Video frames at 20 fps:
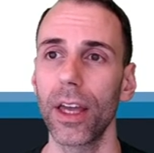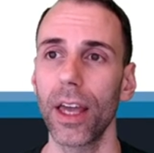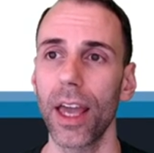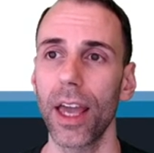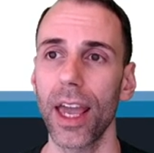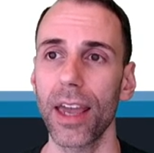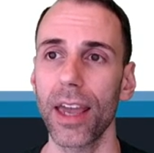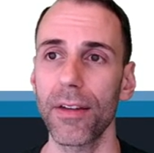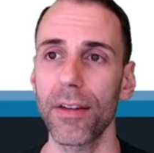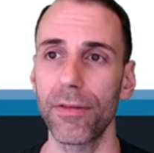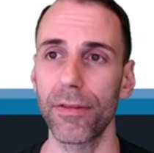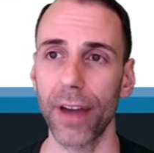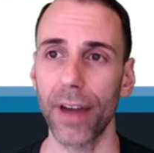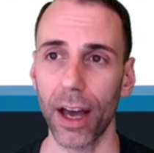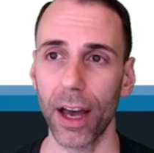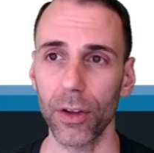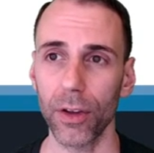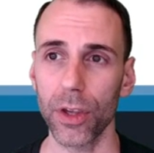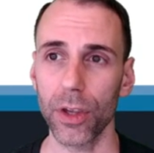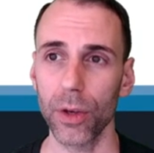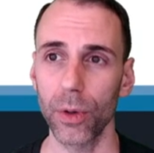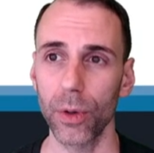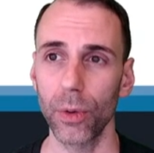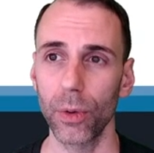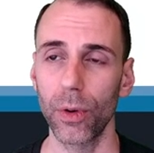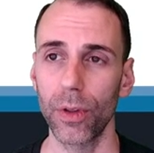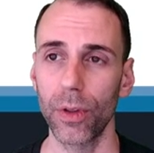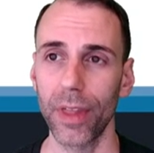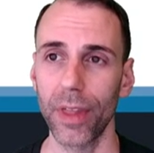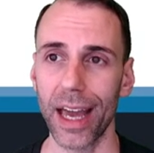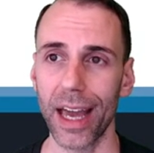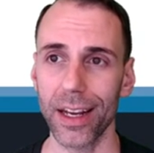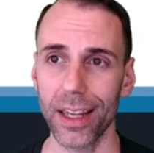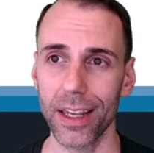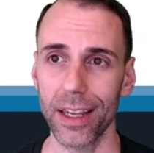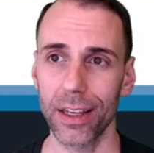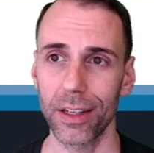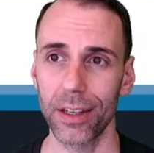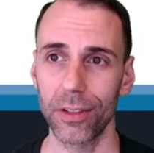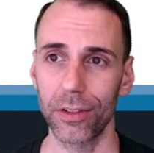a value that
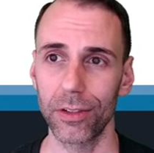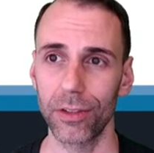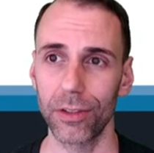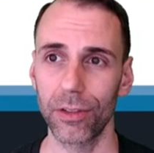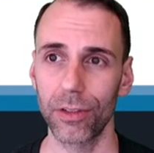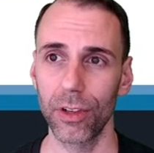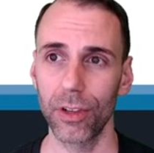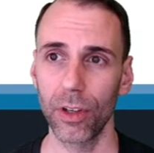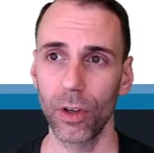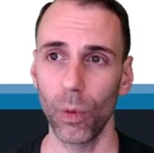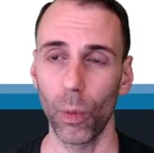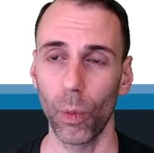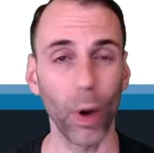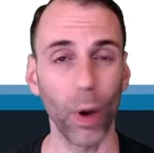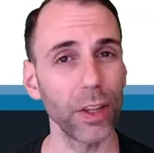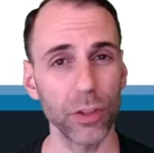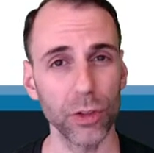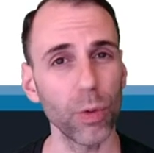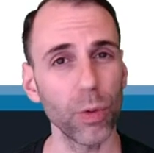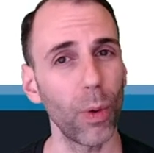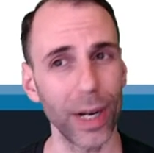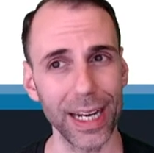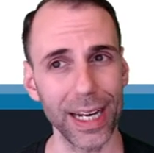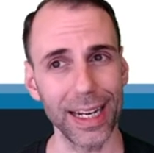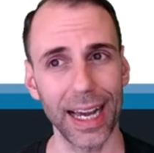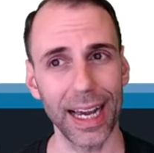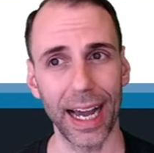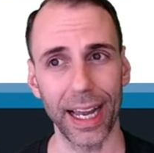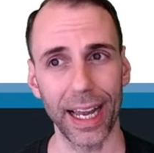is 129,